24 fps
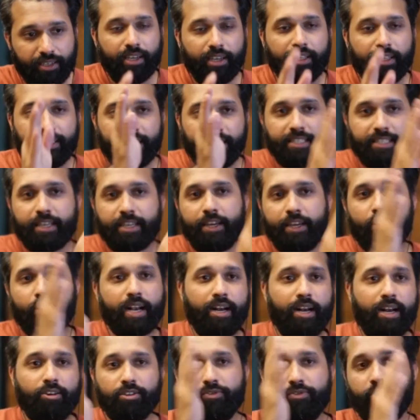These are your
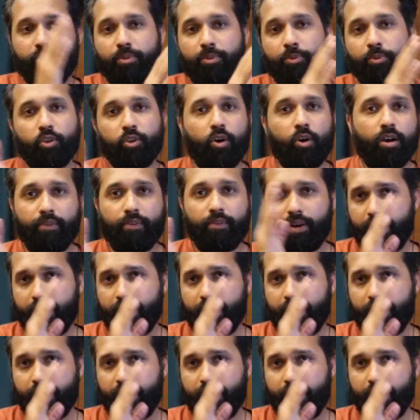counts for both On1 and